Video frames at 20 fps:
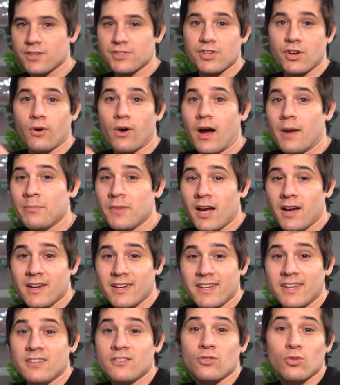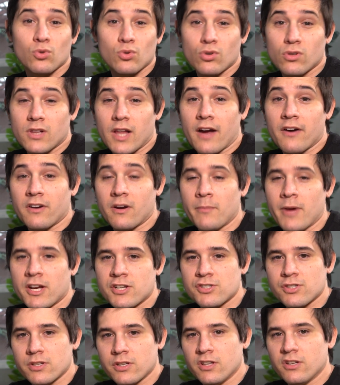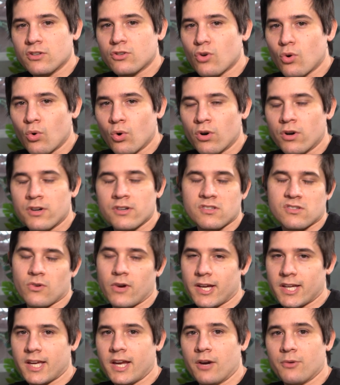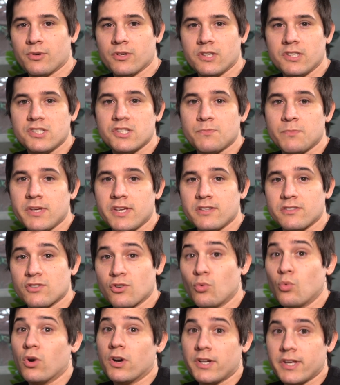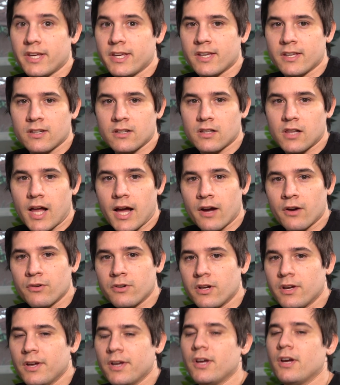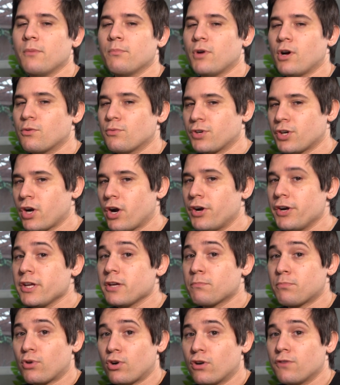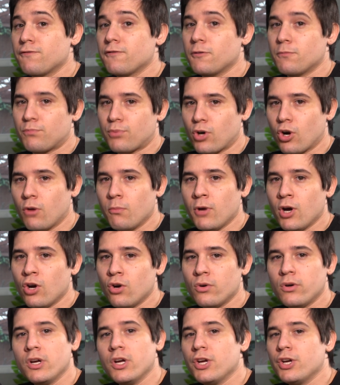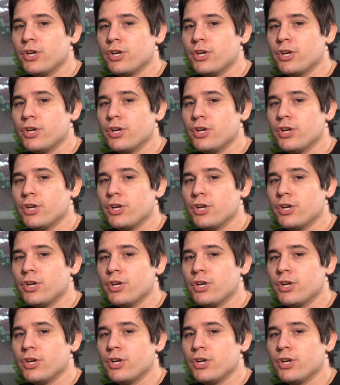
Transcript: So I'm not in Google Cloud, I'm actually in core, so I can't really speak to working in cloud. But regarding perf and promo,